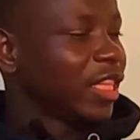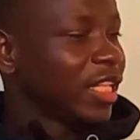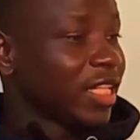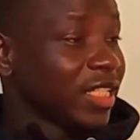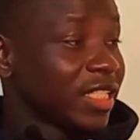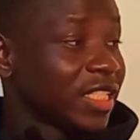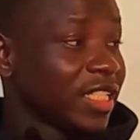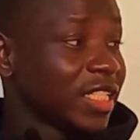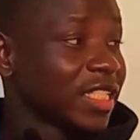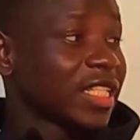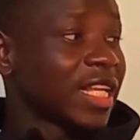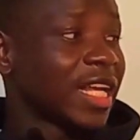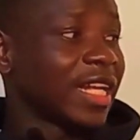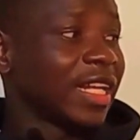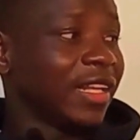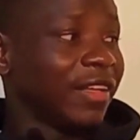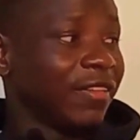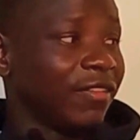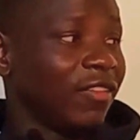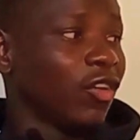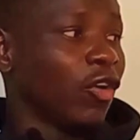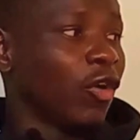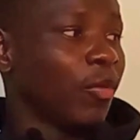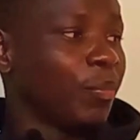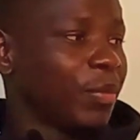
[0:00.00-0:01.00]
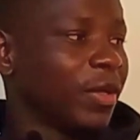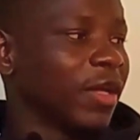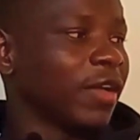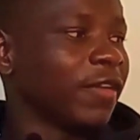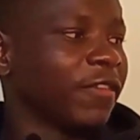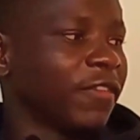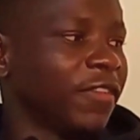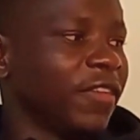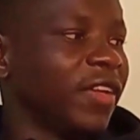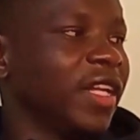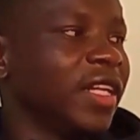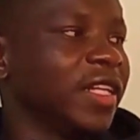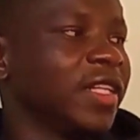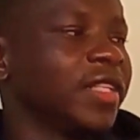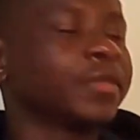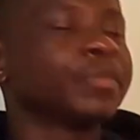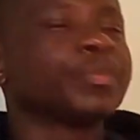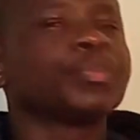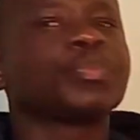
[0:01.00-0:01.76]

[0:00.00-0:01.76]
this is a developing field.